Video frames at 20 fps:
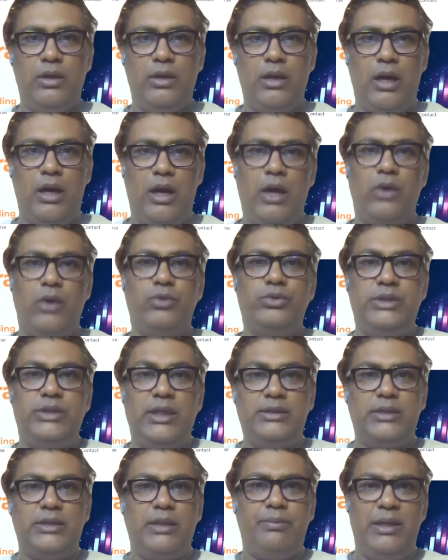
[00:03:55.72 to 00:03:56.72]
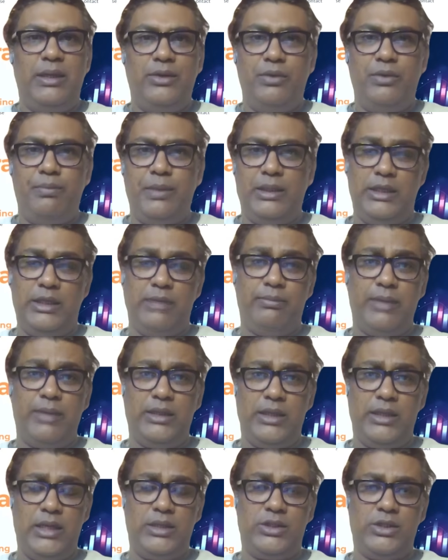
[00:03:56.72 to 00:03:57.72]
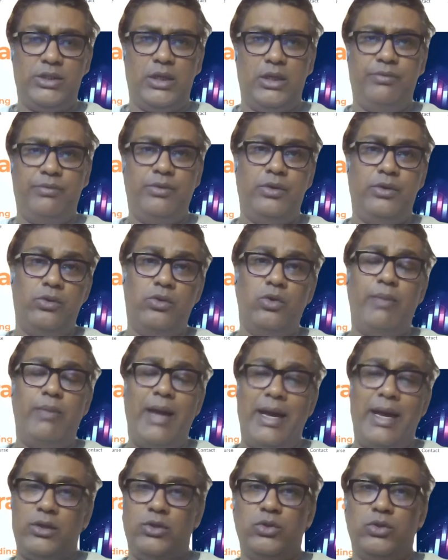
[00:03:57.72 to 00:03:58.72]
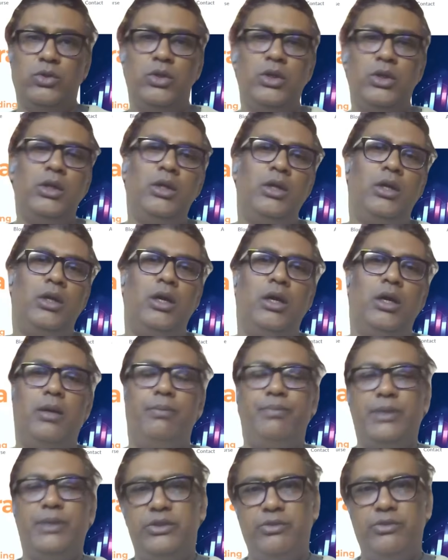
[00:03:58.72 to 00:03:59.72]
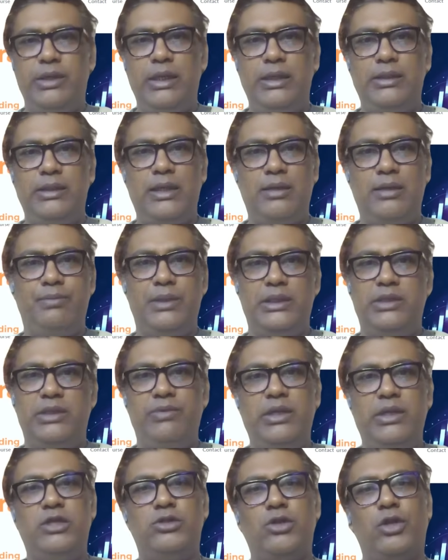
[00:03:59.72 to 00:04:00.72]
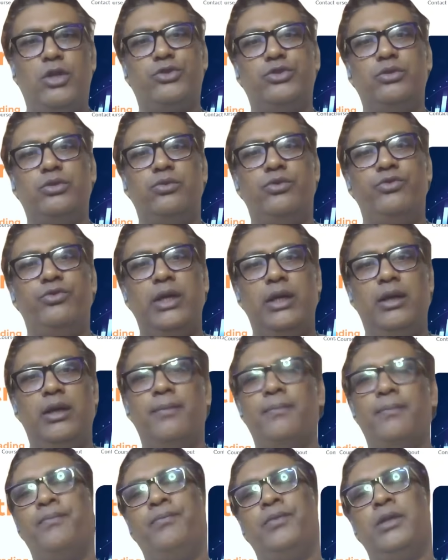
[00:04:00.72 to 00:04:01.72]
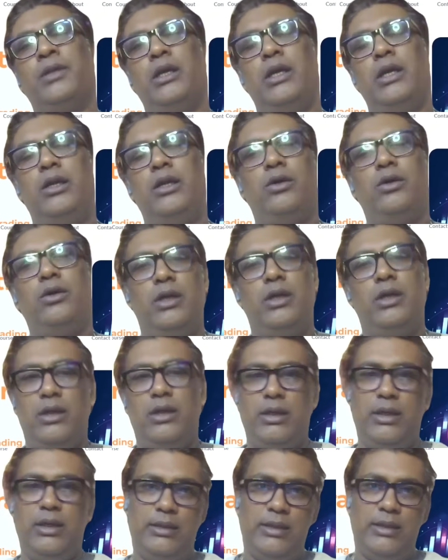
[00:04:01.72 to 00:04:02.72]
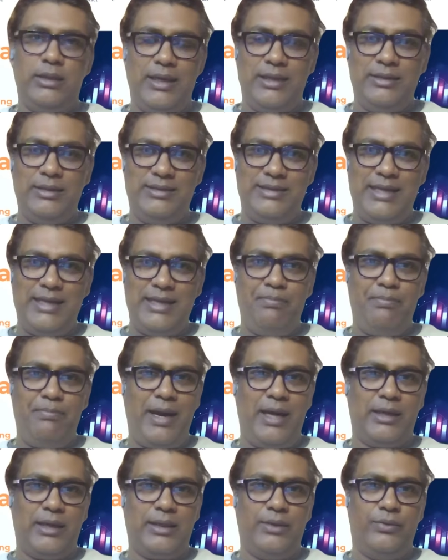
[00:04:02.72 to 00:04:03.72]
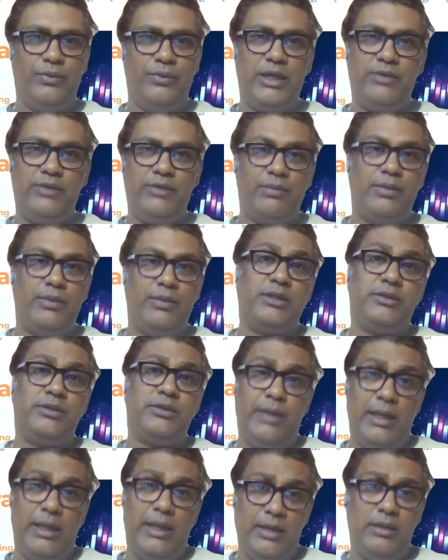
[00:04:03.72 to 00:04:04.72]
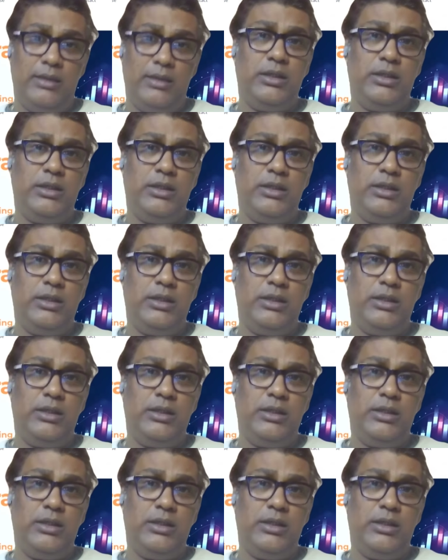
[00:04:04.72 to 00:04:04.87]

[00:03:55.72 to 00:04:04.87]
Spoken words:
how things have been repeating by nature. If you go back to Prithvi, then Prithvi is also moving, in same pattern, right, from last billion